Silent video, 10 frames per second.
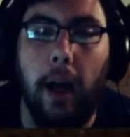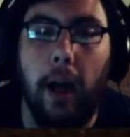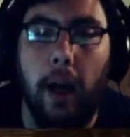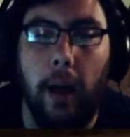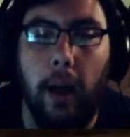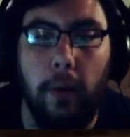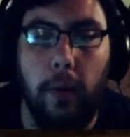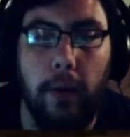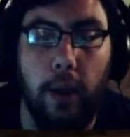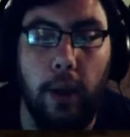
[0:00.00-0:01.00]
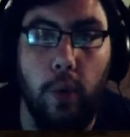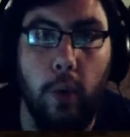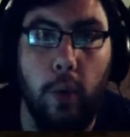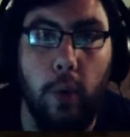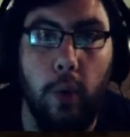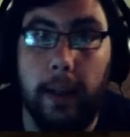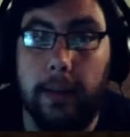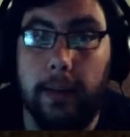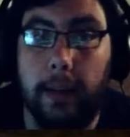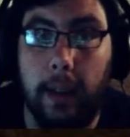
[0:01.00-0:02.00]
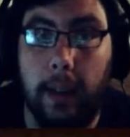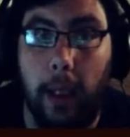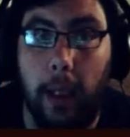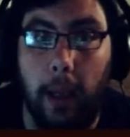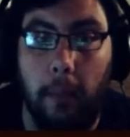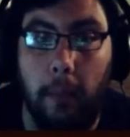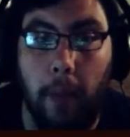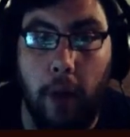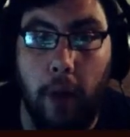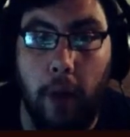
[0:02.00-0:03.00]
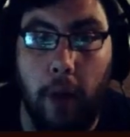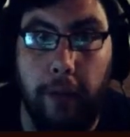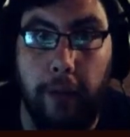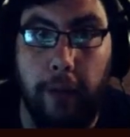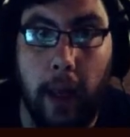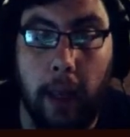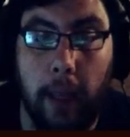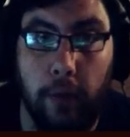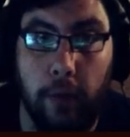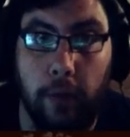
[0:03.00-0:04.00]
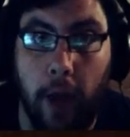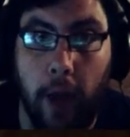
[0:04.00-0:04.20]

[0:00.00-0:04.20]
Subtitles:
And I will see you next time. Don't forget that like button.